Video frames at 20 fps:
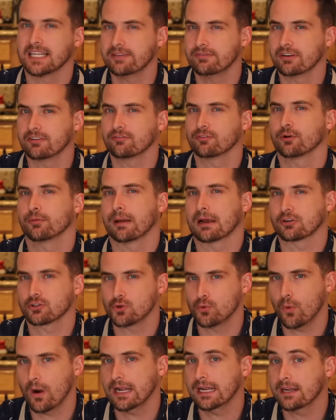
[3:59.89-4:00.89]
leave it for about
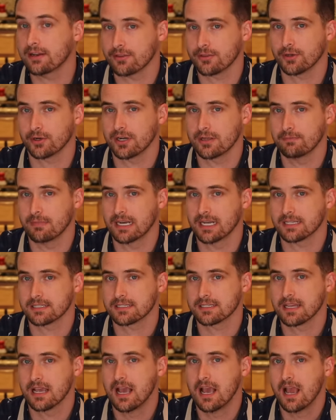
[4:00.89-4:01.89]
20 to 30
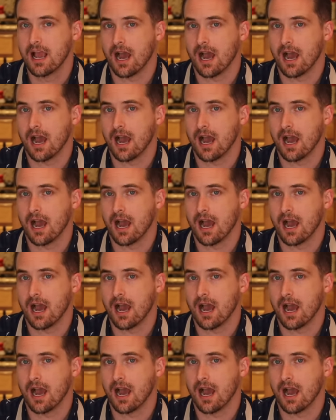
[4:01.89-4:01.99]
minutes,